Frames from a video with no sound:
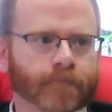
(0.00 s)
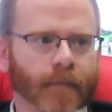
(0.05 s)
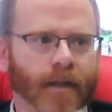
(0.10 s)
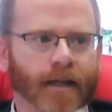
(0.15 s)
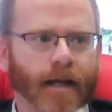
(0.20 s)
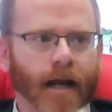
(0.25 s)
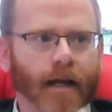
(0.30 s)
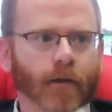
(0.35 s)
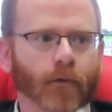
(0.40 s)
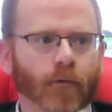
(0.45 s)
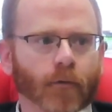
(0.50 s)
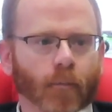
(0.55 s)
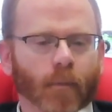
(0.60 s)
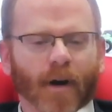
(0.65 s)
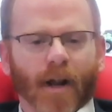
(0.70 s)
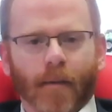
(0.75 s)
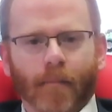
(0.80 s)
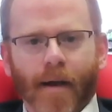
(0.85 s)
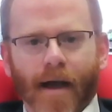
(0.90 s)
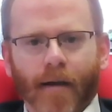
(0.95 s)
Like I use them
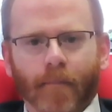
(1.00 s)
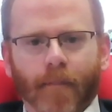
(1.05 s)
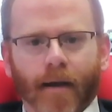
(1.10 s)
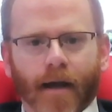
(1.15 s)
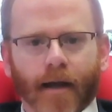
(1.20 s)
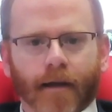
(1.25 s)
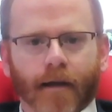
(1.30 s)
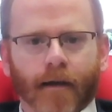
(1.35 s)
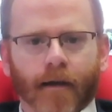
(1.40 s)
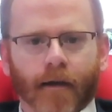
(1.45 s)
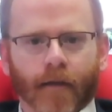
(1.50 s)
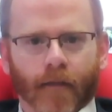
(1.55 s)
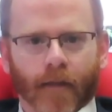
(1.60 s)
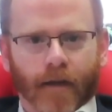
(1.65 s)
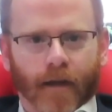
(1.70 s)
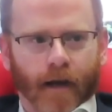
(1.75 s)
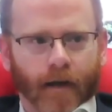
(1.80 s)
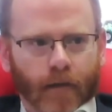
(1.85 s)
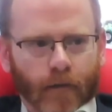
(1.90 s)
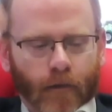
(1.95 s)
when I backpack. They
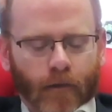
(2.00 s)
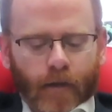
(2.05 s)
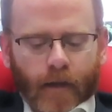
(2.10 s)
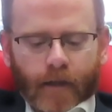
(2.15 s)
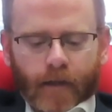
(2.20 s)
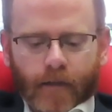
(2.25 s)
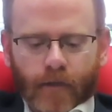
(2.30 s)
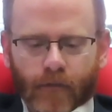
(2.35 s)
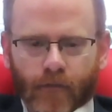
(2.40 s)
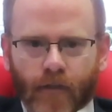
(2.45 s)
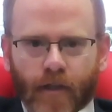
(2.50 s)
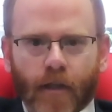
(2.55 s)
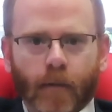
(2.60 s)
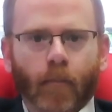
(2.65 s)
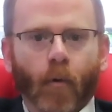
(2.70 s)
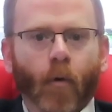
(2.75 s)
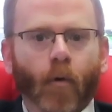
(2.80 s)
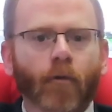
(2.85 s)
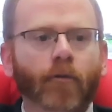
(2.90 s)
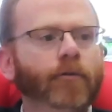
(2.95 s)
kind of look like ski
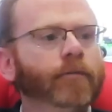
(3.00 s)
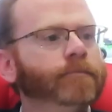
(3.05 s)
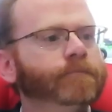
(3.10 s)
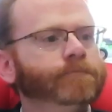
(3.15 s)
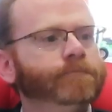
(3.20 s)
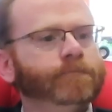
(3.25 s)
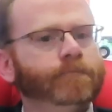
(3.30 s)
poles.